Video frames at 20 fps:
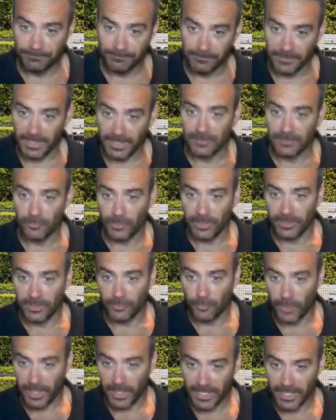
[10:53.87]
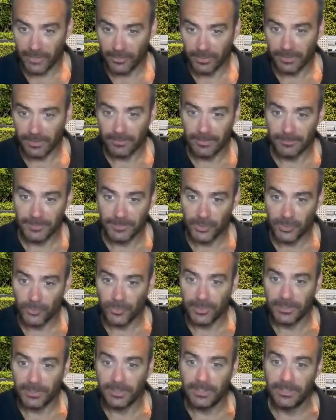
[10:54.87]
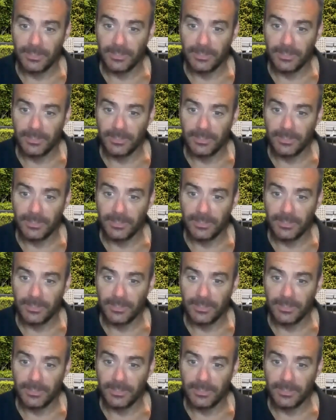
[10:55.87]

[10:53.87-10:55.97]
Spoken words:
That's where the grey area comes into it.